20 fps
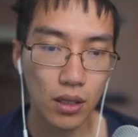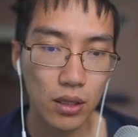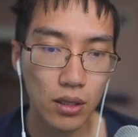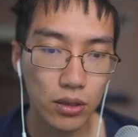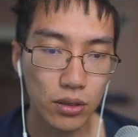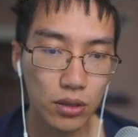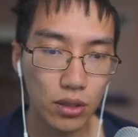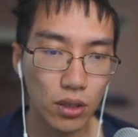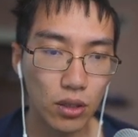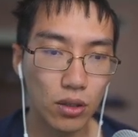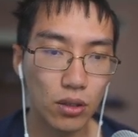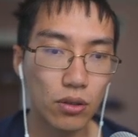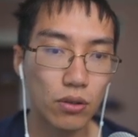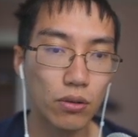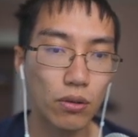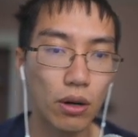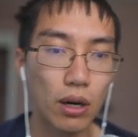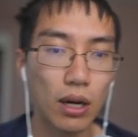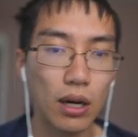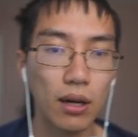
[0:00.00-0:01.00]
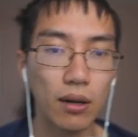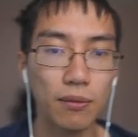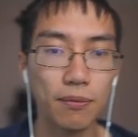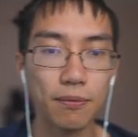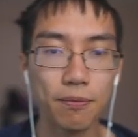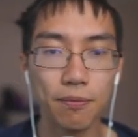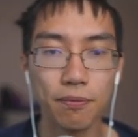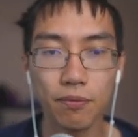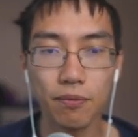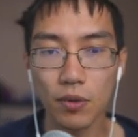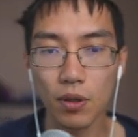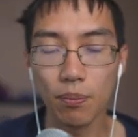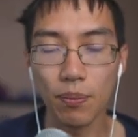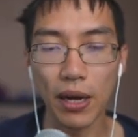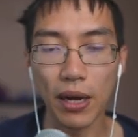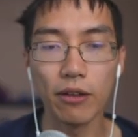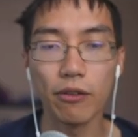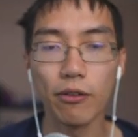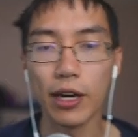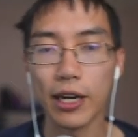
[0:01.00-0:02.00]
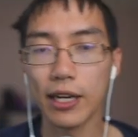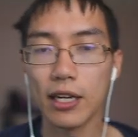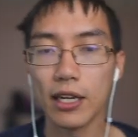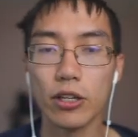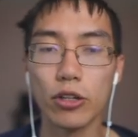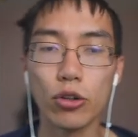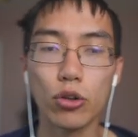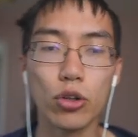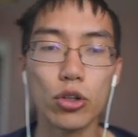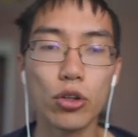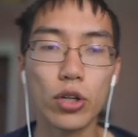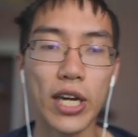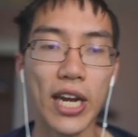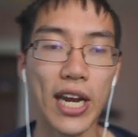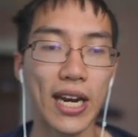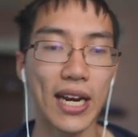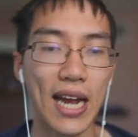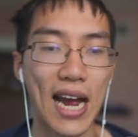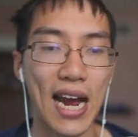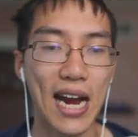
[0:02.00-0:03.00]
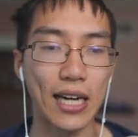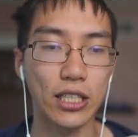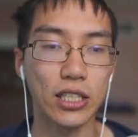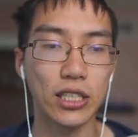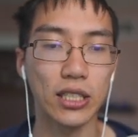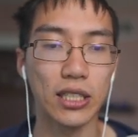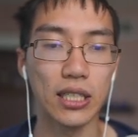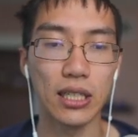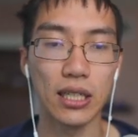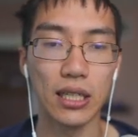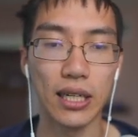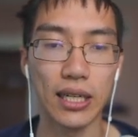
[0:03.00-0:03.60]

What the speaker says: So by the way, you can't actually